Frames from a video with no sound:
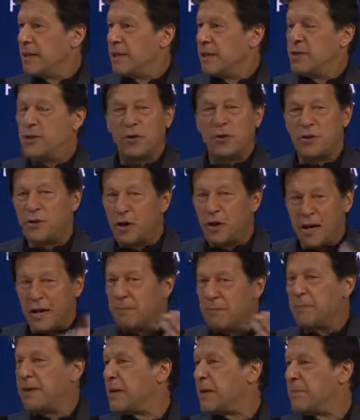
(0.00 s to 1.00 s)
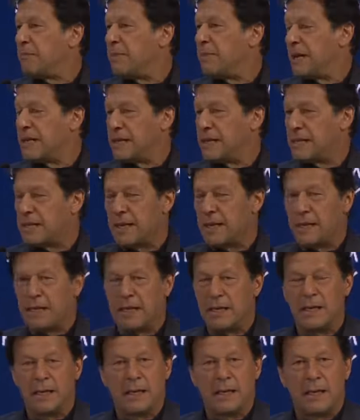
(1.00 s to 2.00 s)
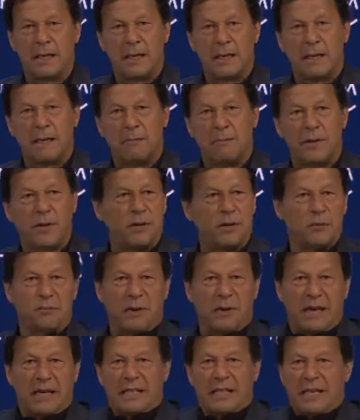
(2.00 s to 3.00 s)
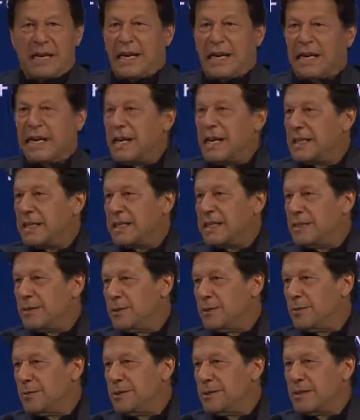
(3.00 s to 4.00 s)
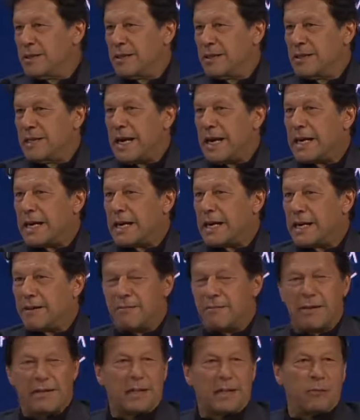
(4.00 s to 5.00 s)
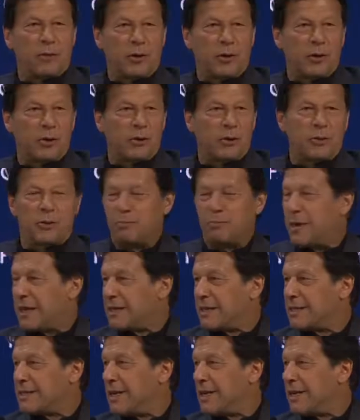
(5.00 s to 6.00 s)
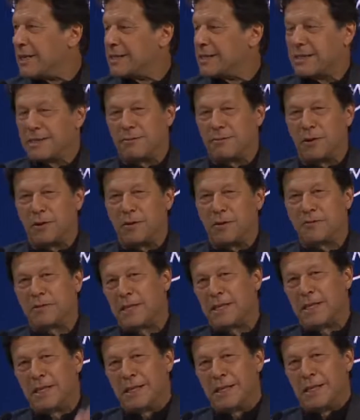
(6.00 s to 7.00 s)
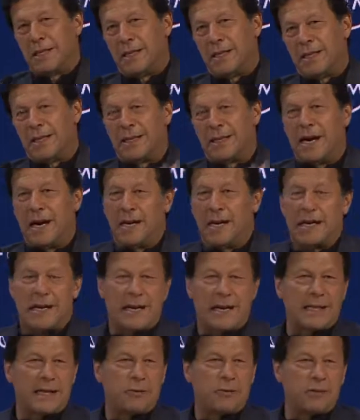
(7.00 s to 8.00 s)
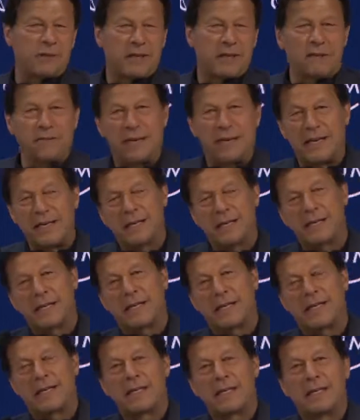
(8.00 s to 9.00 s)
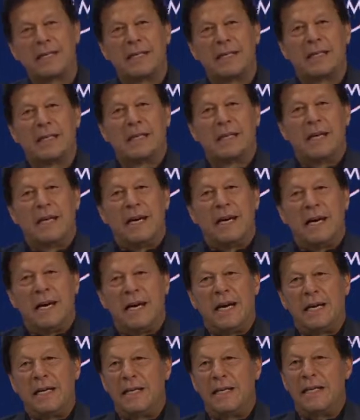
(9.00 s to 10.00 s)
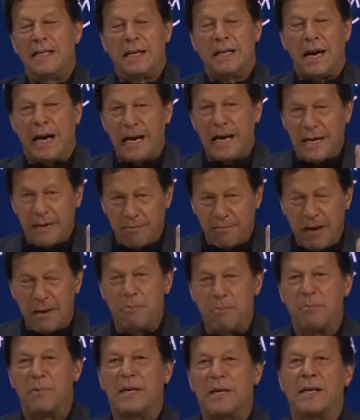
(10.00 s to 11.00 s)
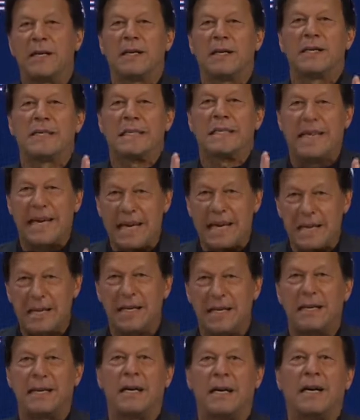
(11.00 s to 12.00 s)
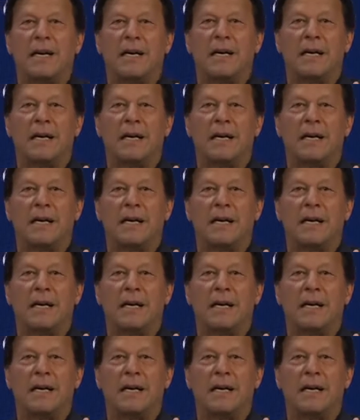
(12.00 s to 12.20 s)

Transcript: It should not have become partisan, because Pakistan had nothing to do with 9/11. There were no Pakistanis involved. Al-Qaeda was in Afghanistan. And I remember then